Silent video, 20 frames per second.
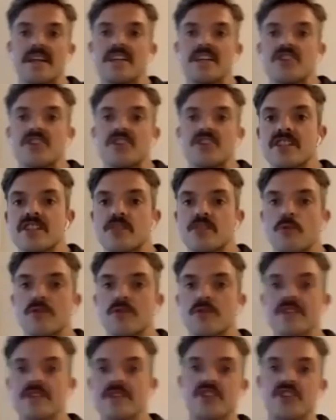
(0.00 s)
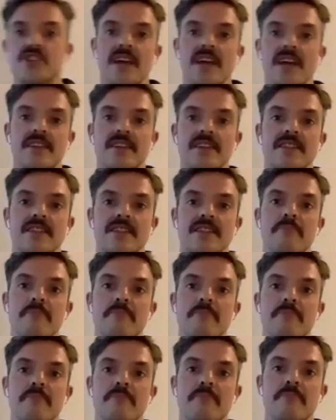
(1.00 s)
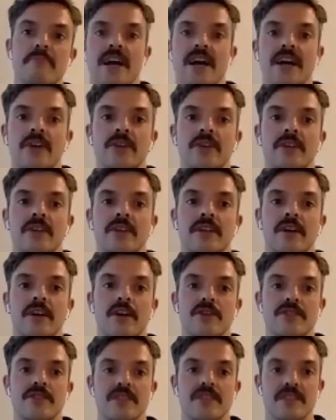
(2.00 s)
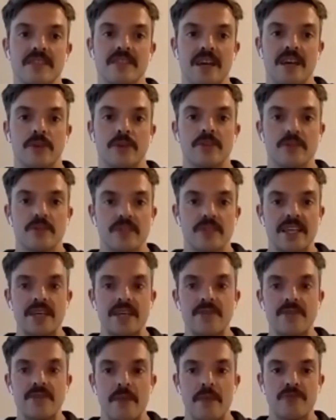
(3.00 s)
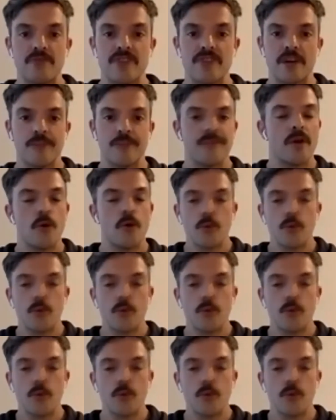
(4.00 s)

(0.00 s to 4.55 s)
Chin towards the chest, mouth down onto the towel. So keep the mouth down.